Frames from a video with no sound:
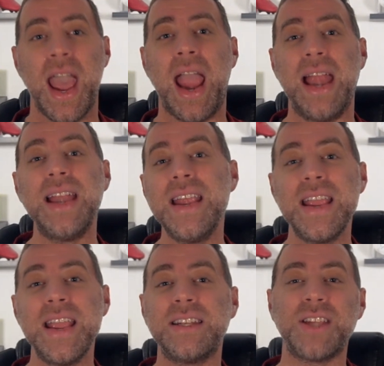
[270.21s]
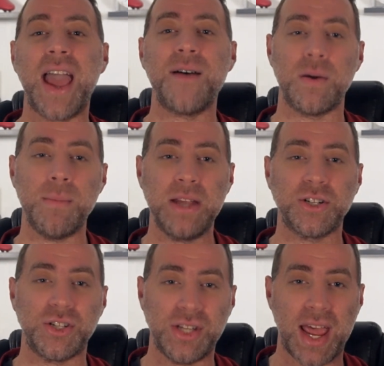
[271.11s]
and he gets to have a
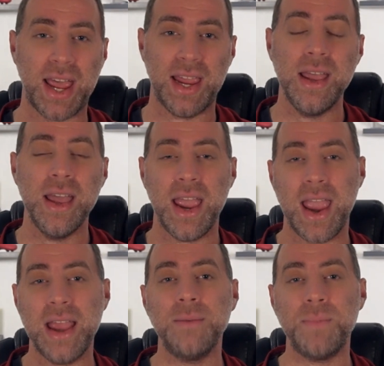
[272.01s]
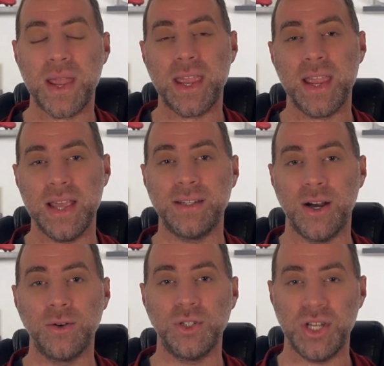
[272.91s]
major say in picking his
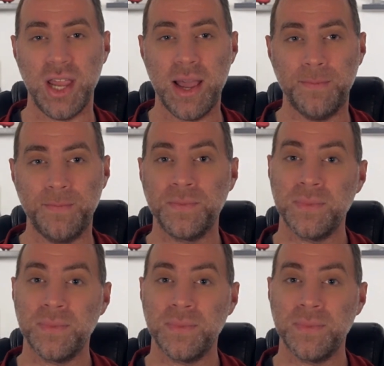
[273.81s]
own GM.